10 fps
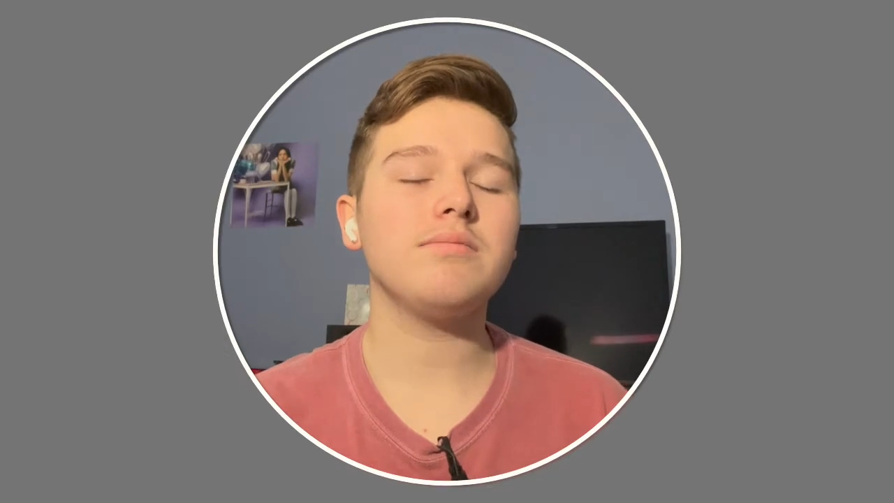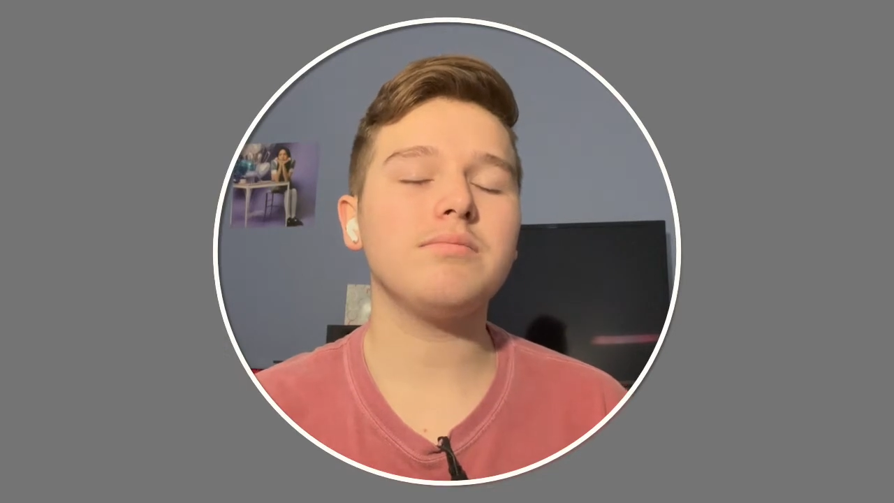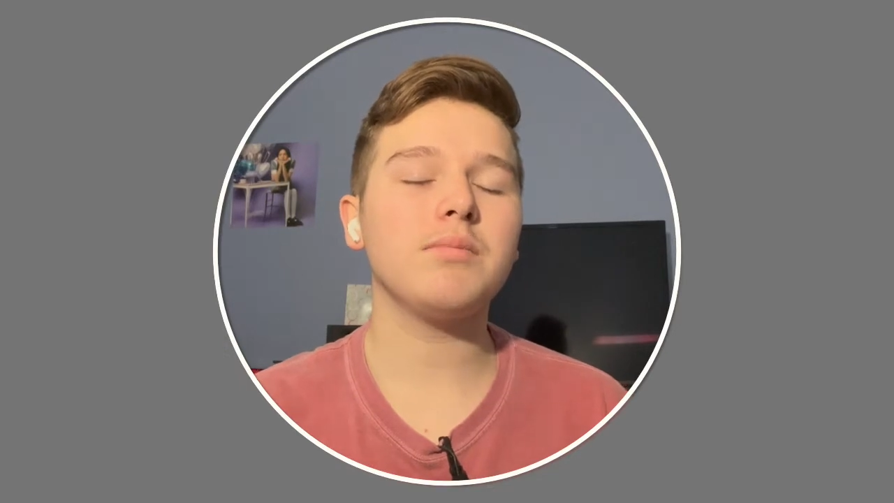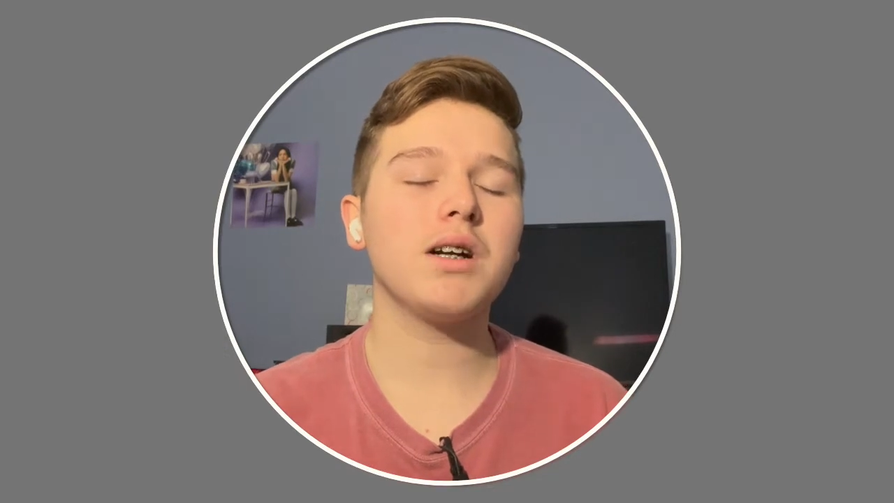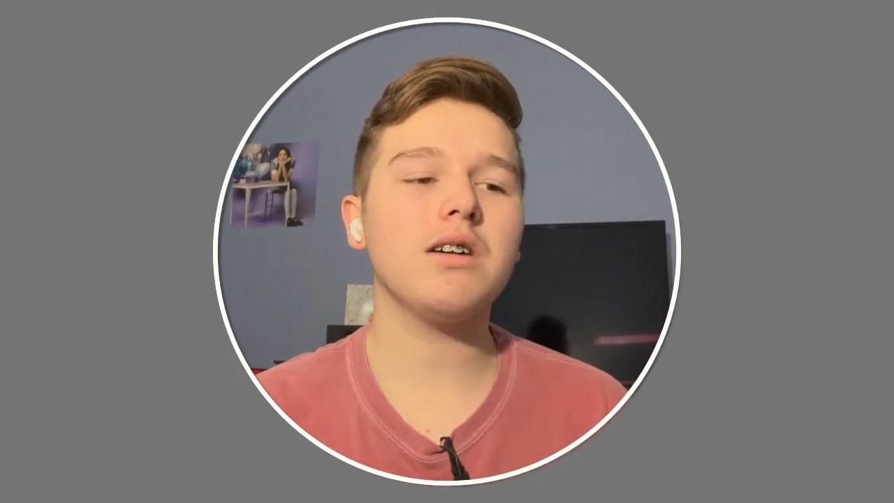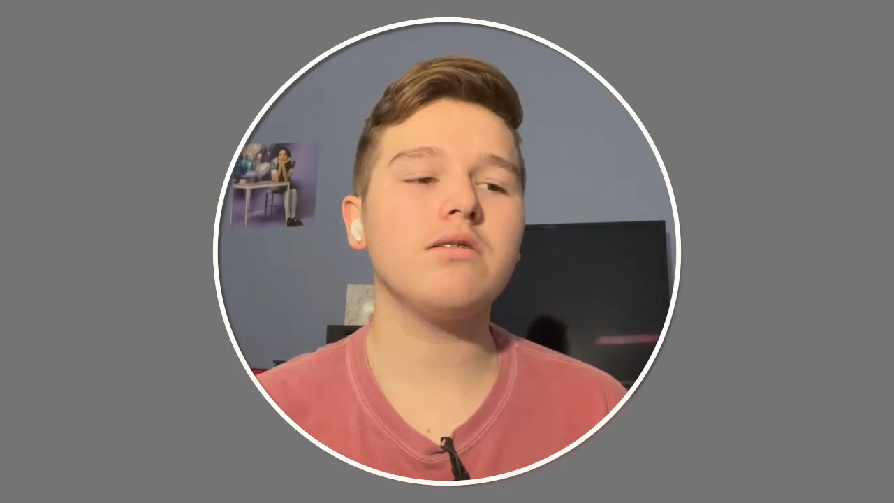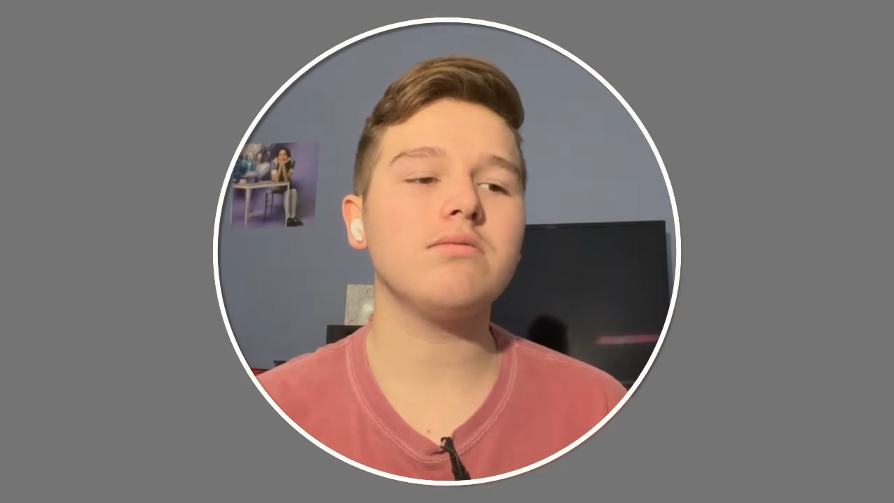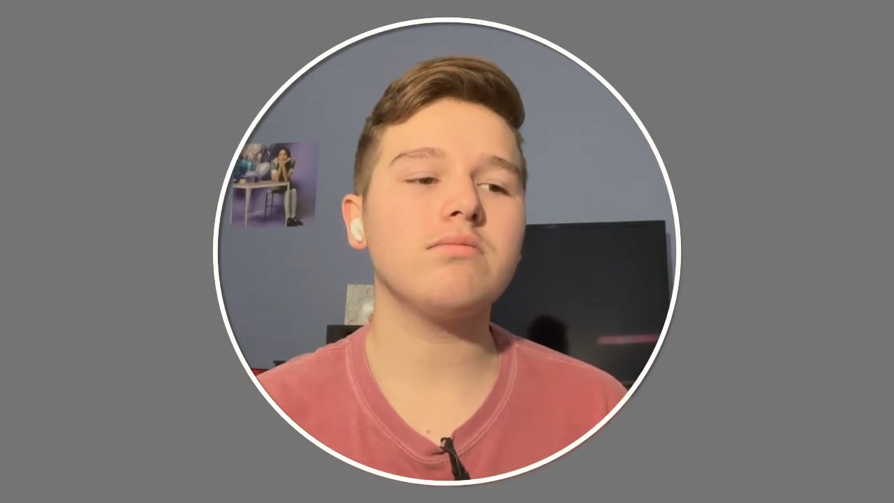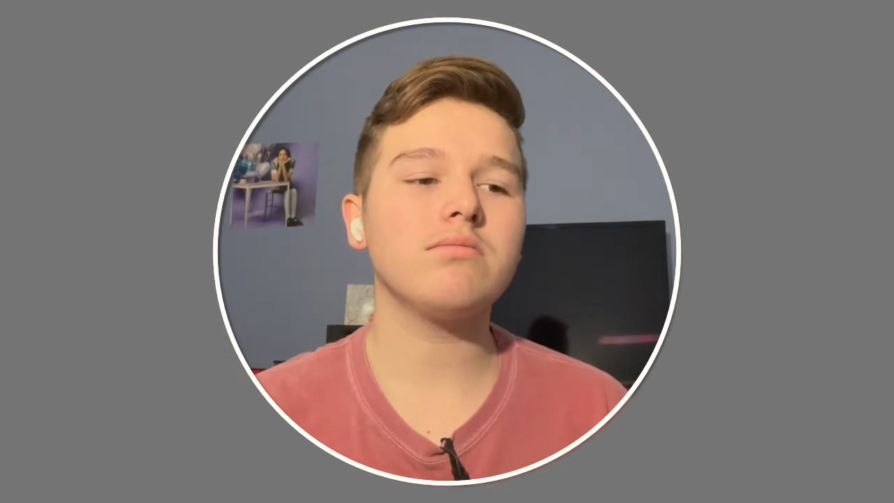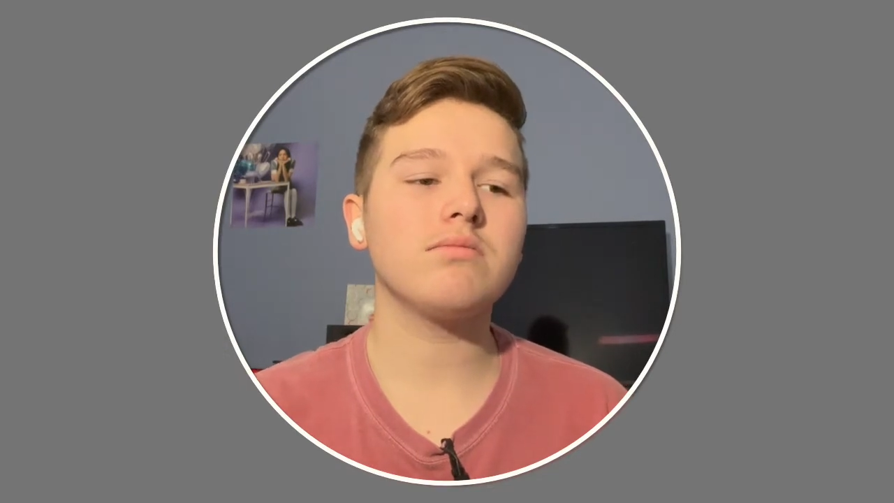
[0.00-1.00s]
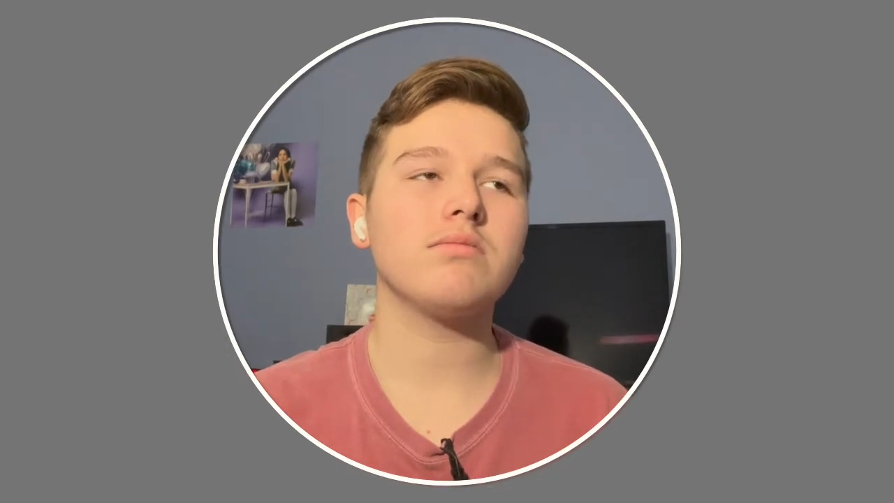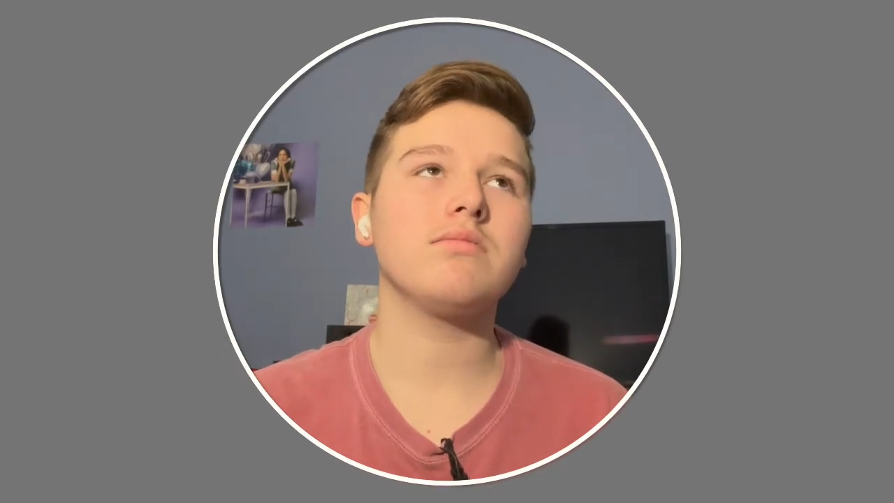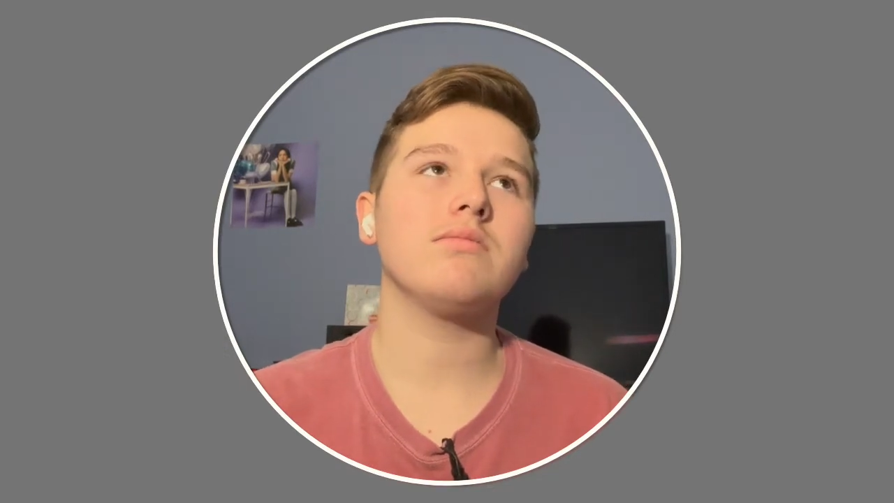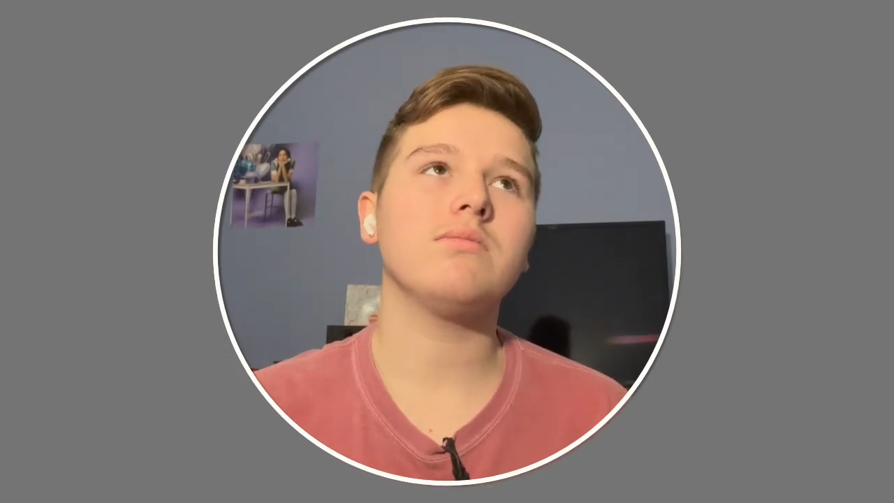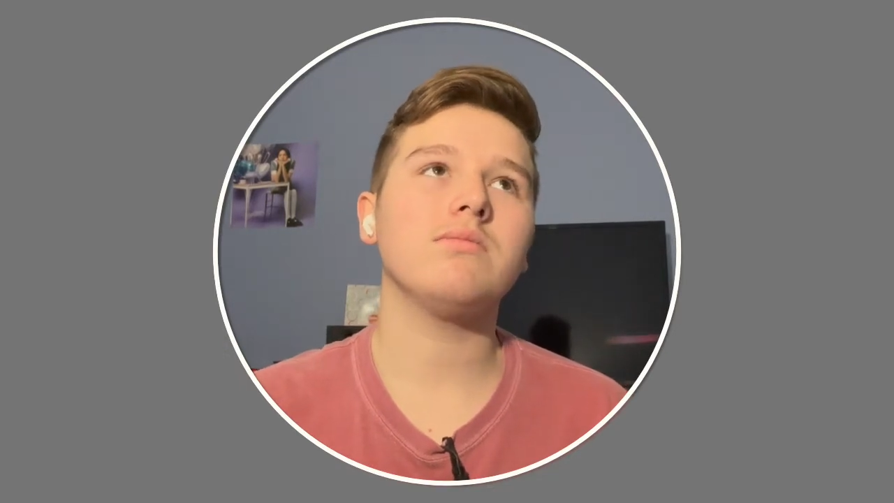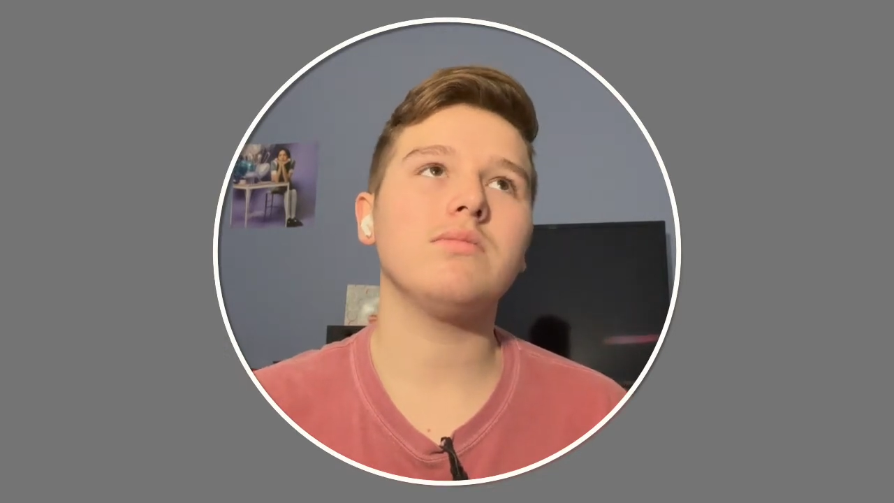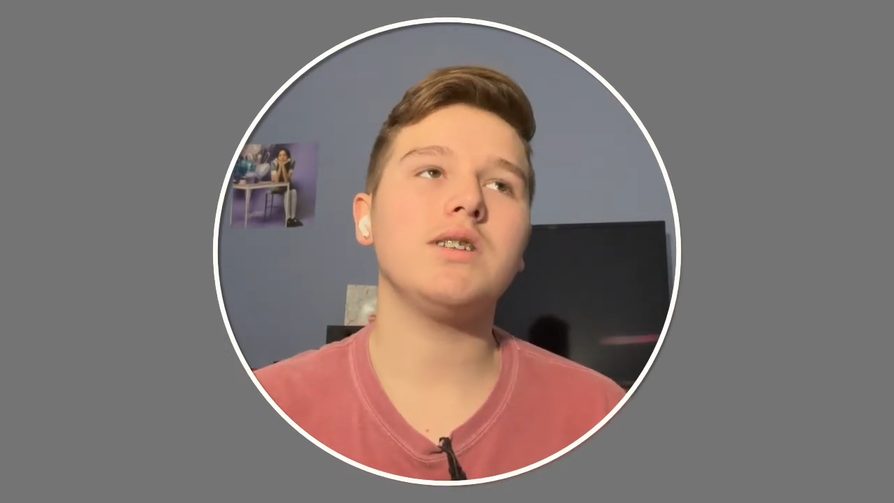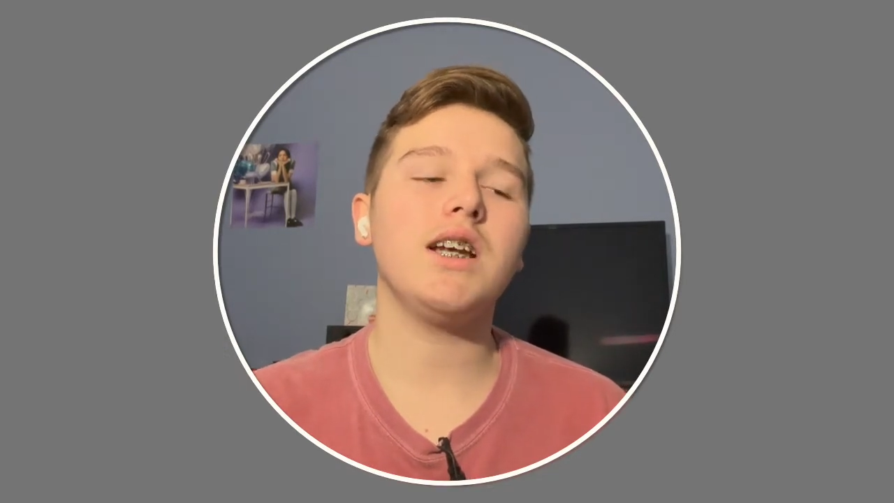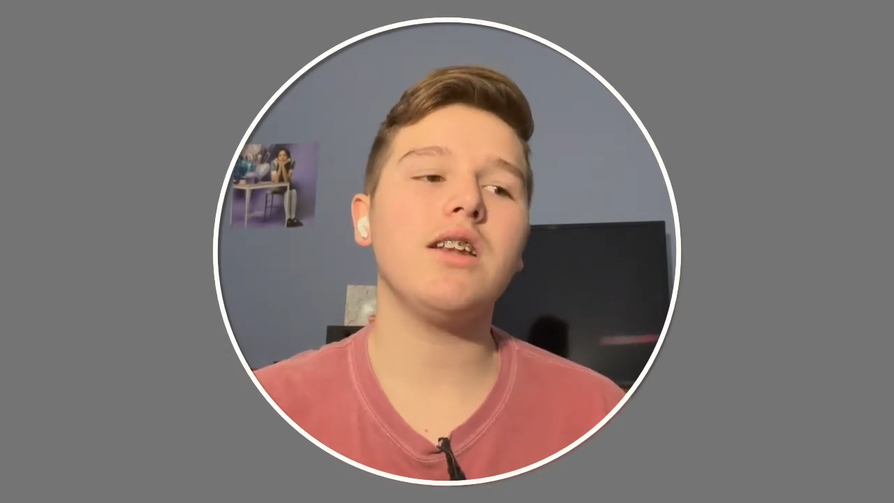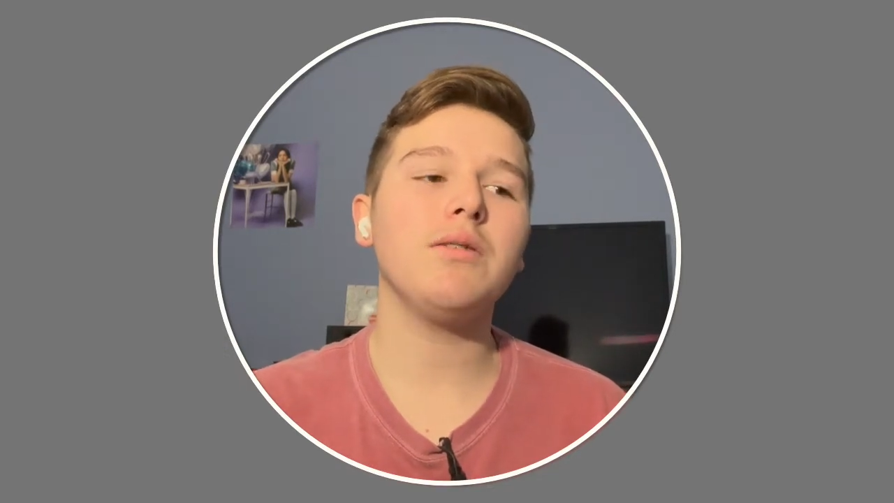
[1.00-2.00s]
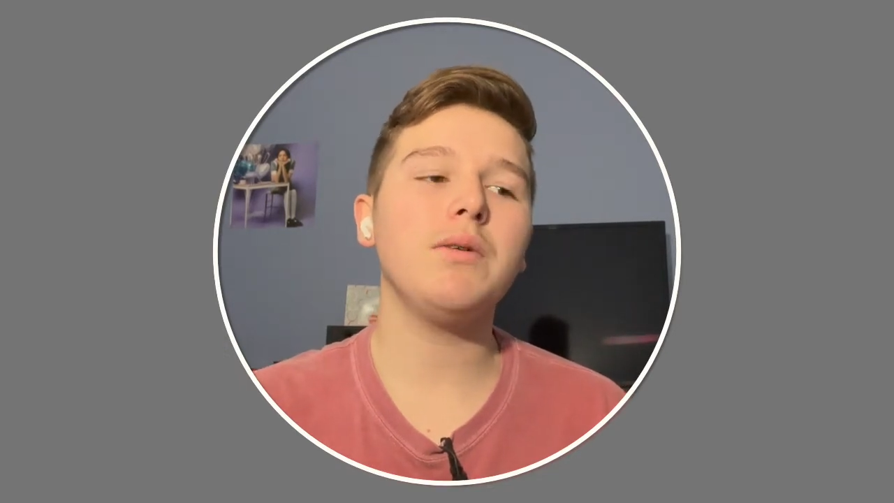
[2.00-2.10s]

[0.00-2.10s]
Bro. The other